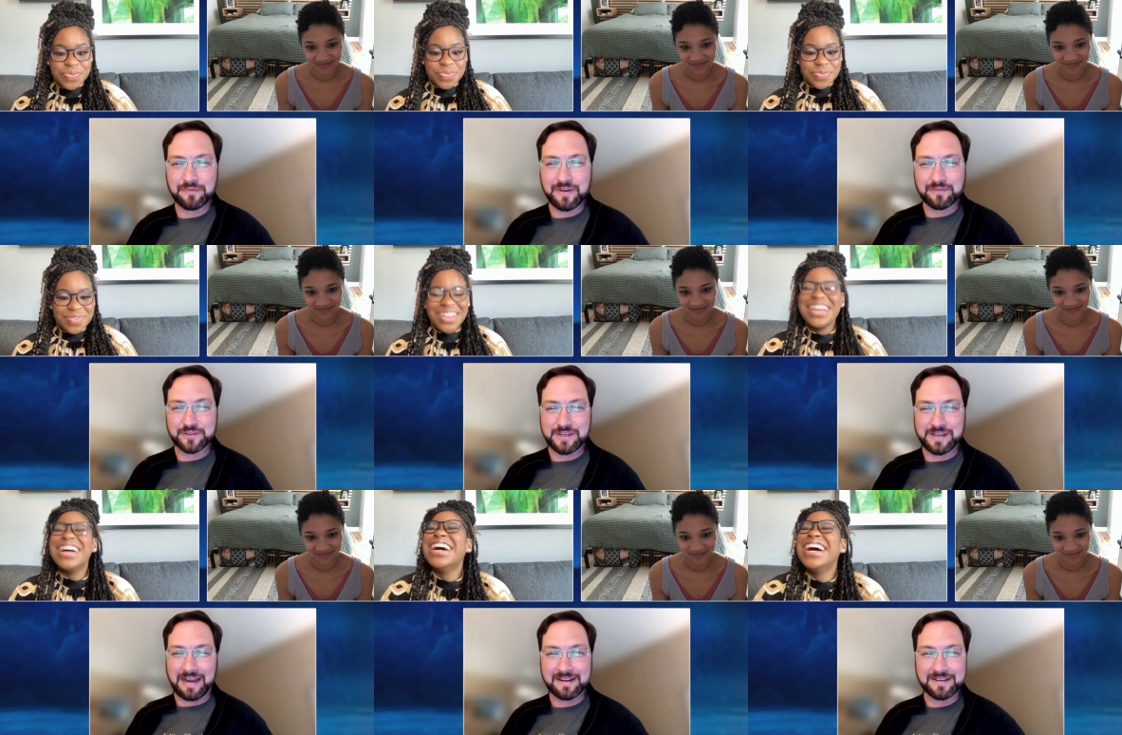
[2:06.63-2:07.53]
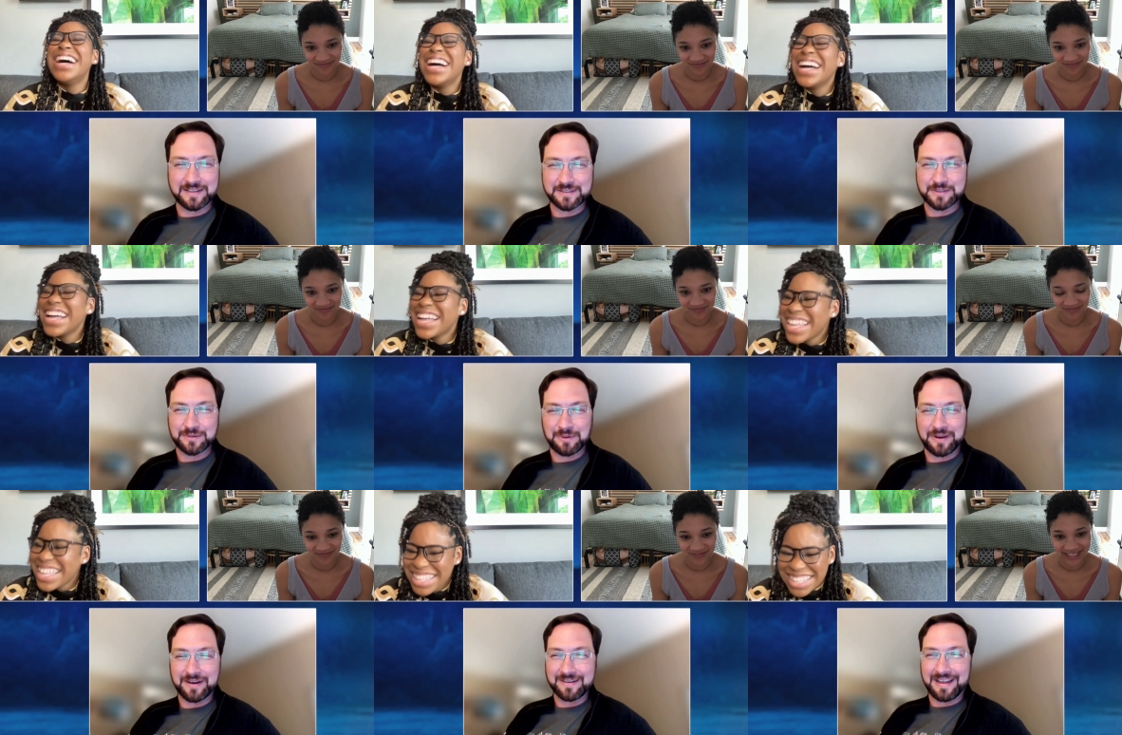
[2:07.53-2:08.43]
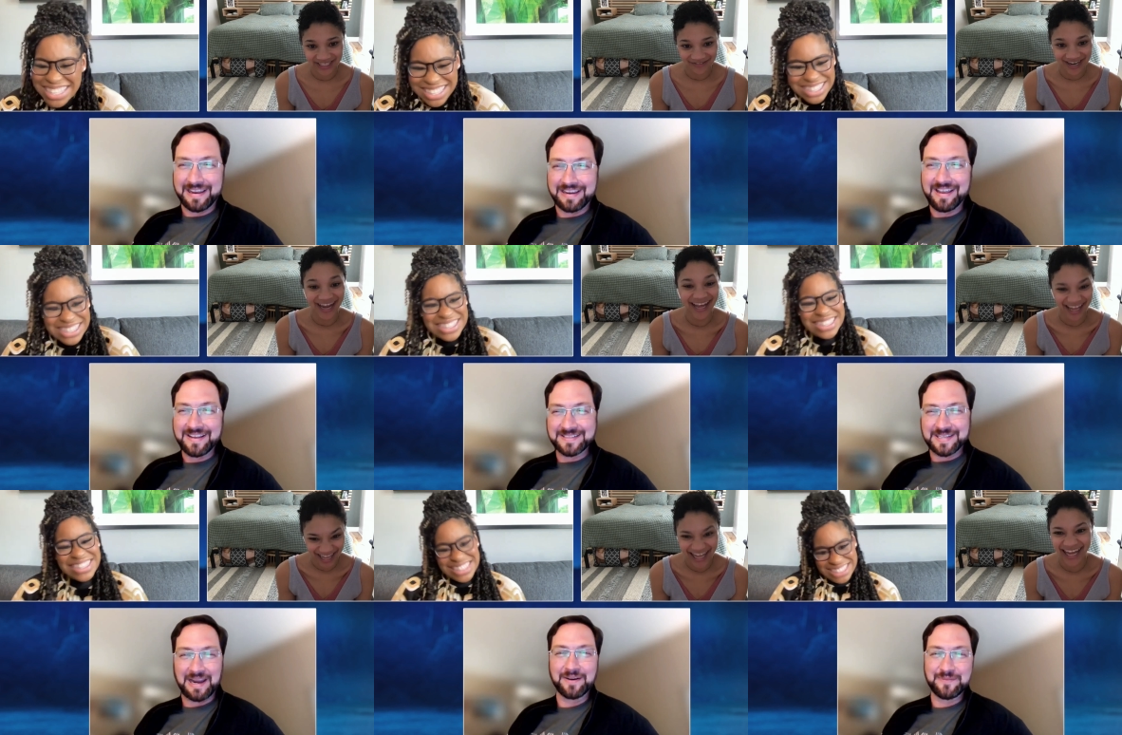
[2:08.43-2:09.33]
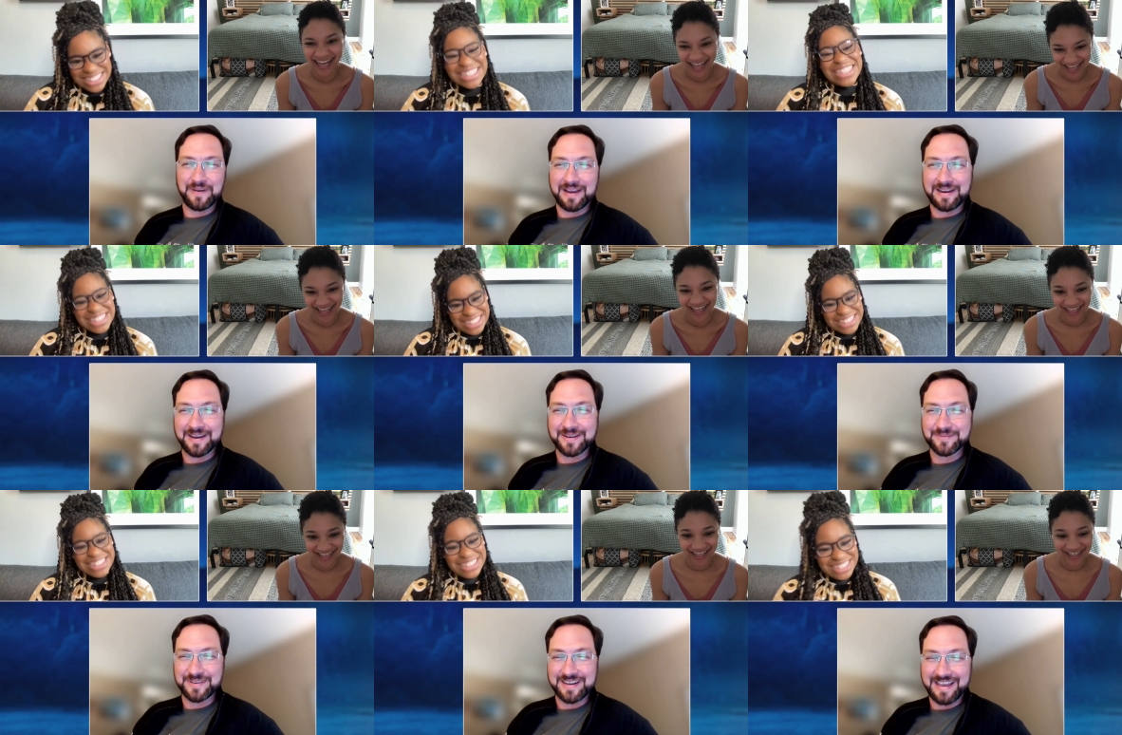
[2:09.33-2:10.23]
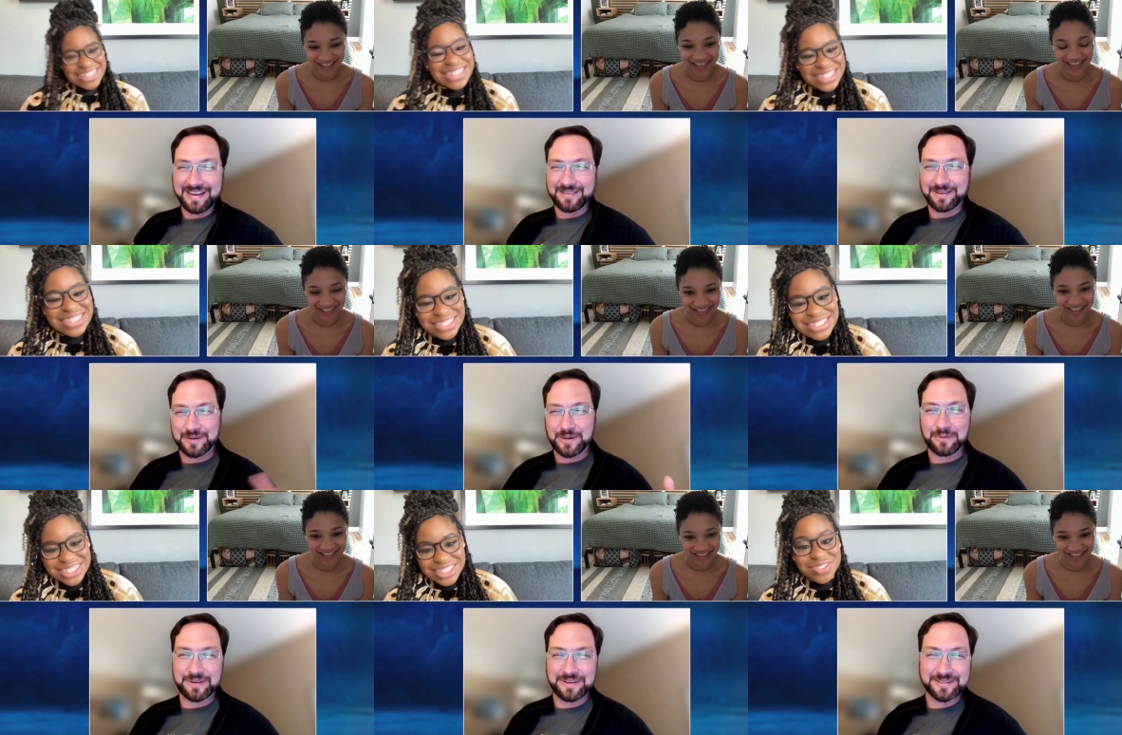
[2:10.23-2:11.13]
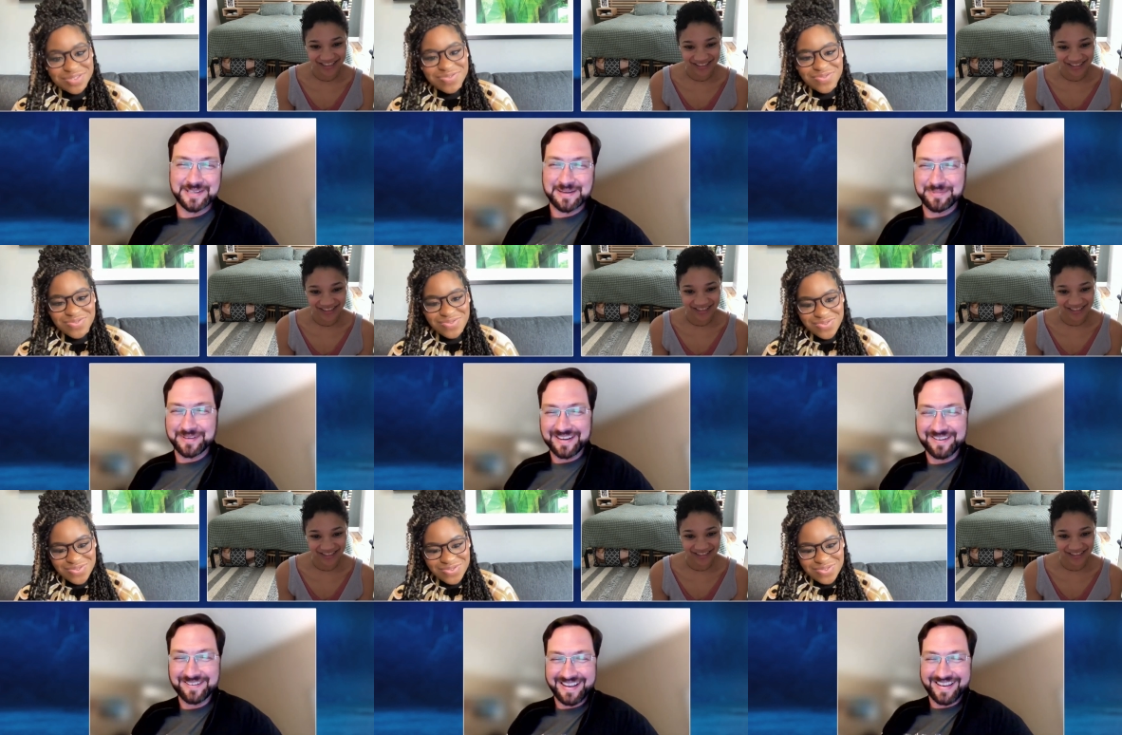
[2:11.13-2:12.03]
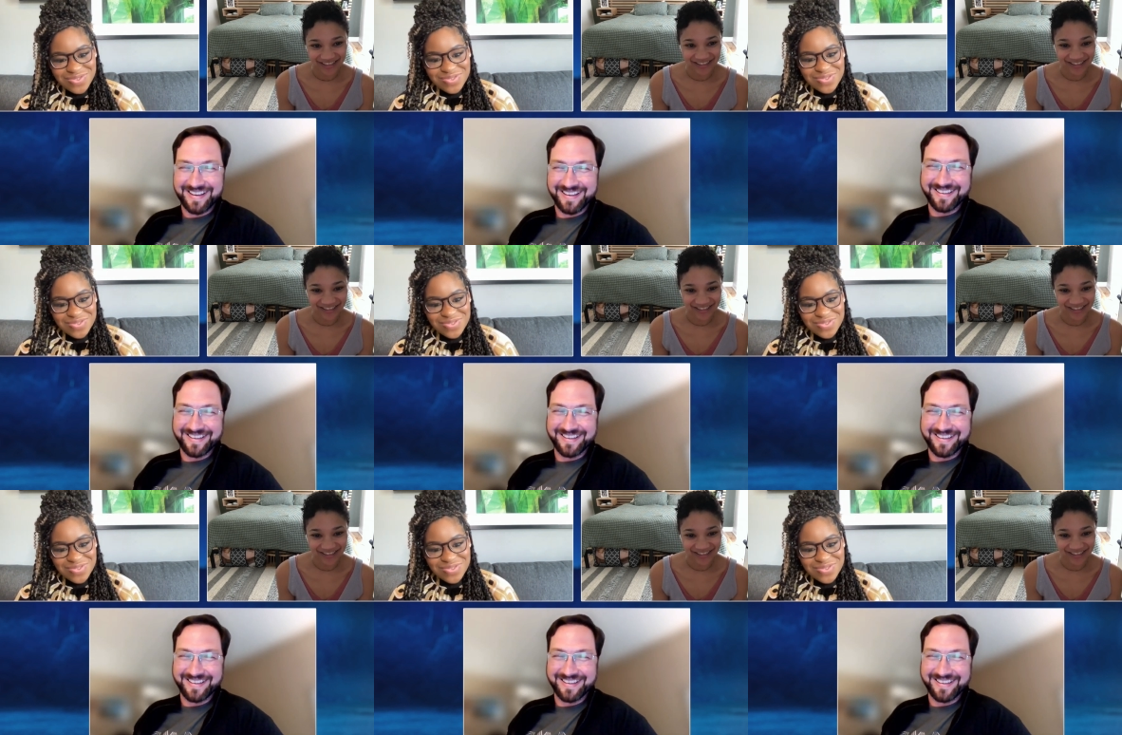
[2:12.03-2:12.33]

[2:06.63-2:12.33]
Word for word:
Speaker 1: We've never seen aliens who we aren't like terrified of or like they're gooey or something, you know, like